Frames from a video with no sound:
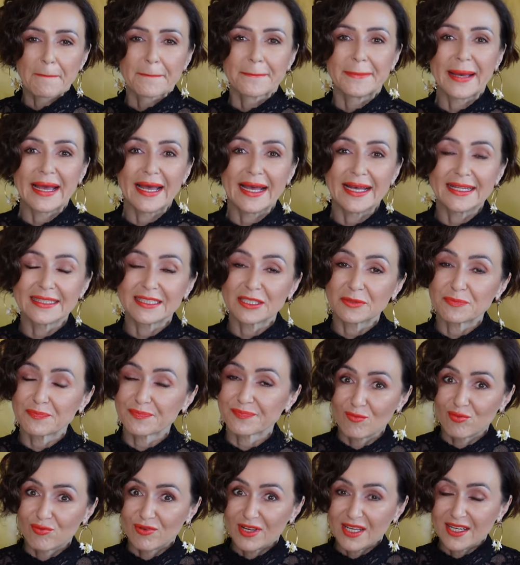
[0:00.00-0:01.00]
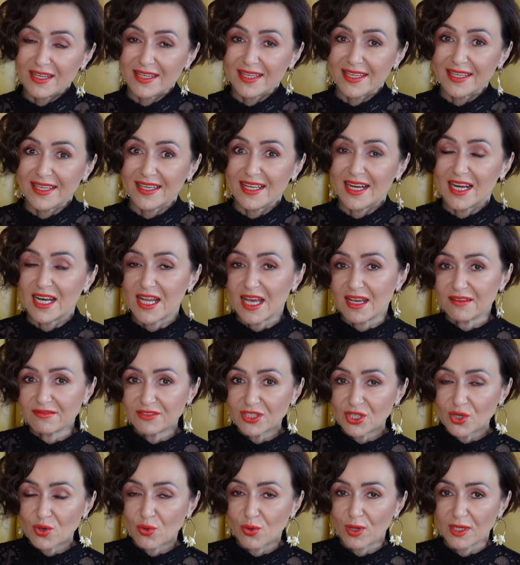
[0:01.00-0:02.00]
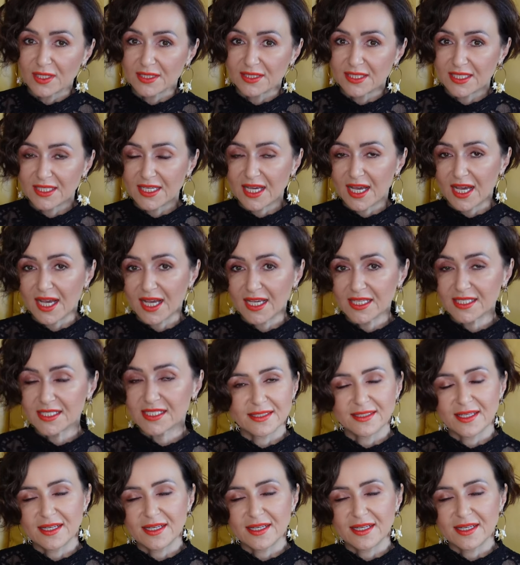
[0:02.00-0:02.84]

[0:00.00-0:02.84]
But really love the quality, guys.